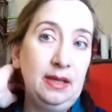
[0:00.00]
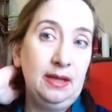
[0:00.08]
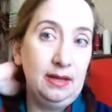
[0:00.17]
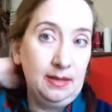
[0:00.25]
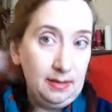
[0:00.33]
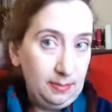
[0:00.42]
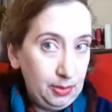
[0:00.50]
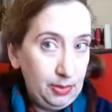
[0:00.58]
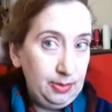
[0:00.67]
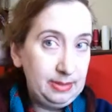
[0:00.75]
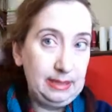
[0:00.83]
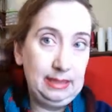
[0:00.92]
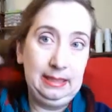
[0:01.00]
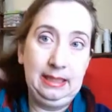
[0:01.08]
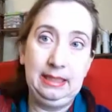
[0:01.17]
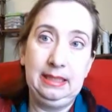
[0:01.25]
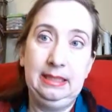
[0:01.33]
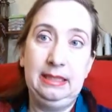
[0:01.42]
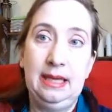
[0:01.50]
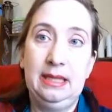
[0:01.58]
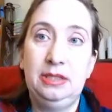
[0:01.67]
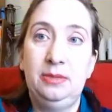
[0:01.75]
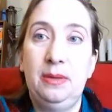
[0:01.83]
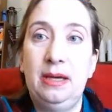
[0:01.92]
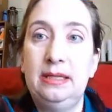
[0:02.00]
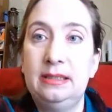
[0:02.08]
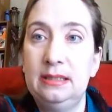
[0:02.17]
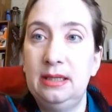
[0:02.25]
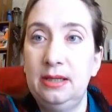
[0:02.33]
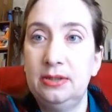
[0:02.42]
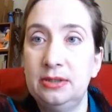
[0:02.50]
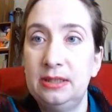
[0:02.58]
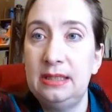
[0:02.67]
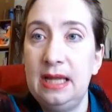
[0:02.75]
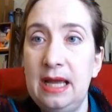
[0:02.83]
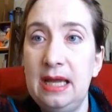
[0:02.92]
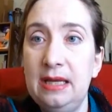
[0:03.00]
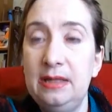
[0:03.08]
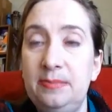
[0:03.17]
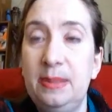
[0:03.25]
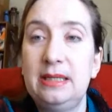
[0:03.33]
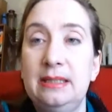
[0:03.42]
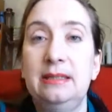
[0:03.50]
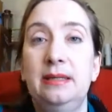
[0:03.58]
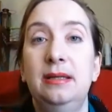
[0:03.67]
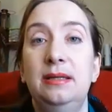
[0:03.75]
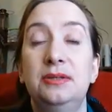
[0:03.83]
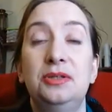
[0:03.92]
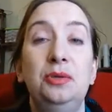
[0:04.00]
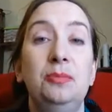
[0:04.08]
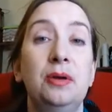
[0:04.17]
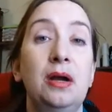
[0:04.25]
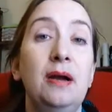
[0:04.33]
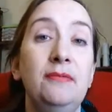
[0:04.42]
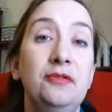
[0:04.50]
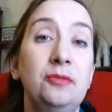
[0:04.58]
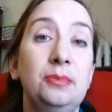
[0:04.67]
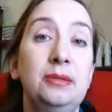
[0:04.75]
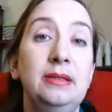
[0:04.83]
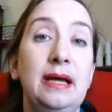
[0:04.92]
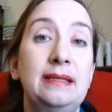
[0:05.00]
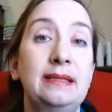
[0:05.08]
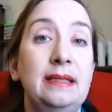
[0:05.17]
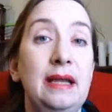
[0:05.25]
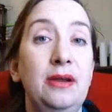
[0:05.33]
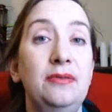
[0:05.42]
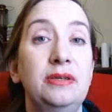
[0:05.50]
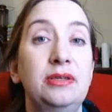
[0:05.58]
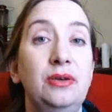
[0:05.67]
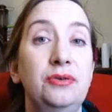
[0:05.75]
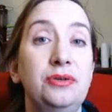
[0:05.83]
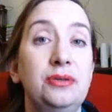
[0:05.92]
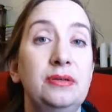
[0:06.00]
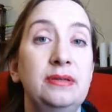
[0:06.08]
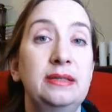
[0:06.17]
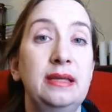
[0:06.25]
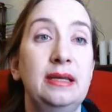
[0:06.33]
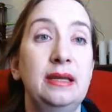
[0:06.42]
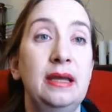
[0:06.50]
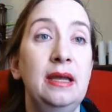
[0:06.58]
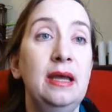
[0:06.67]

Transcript: The blue is a linen, as you might understand, because linen is super comfortable as a layer that's closer to the skin.